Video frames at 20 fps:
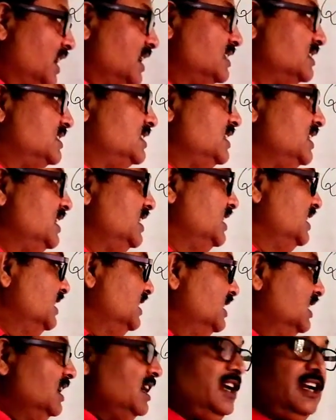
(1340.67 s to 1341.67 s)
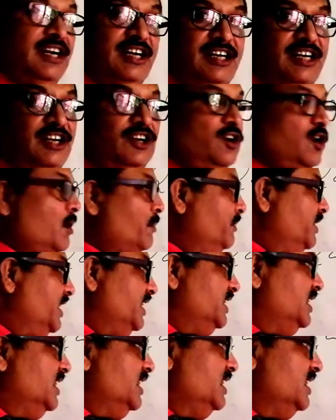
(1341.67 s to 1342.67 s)
can see
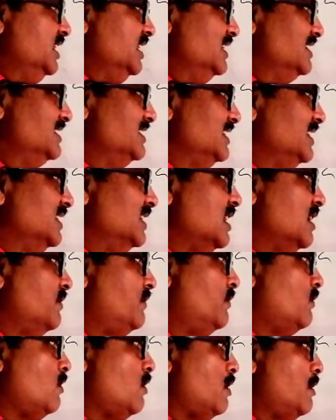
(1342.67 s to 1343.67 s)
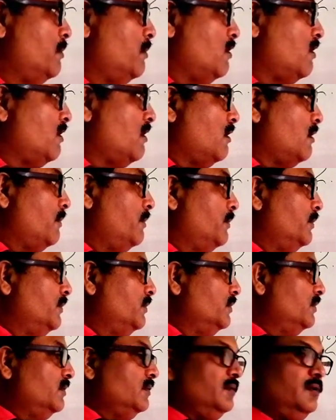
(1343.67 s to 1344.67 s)
denominator is in the form
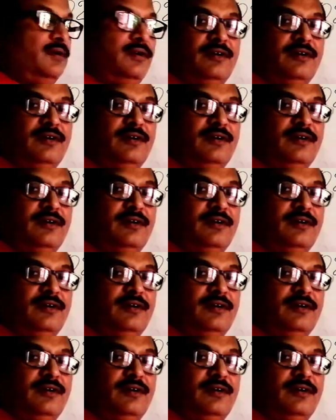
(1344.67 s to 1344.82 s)
of